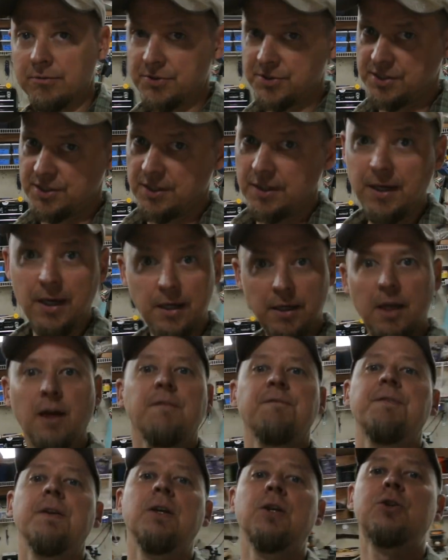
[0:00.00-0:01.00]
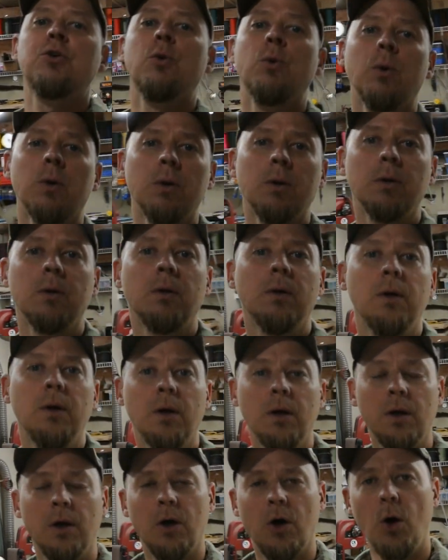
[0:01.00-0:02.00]
C K Knife and Tool.
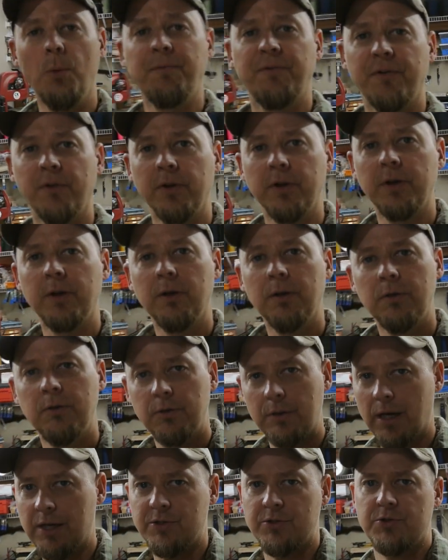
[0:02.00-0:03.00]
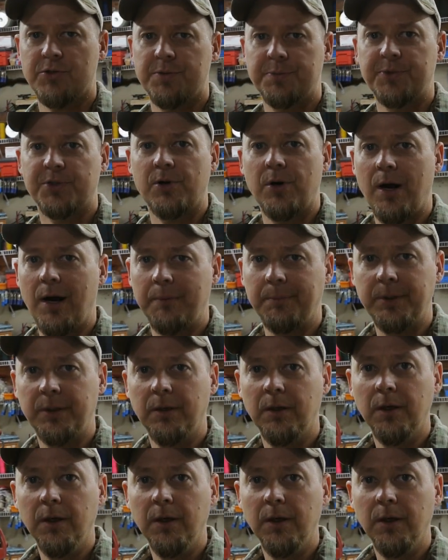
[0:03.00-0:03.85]
Hopefully you guys are subscribed.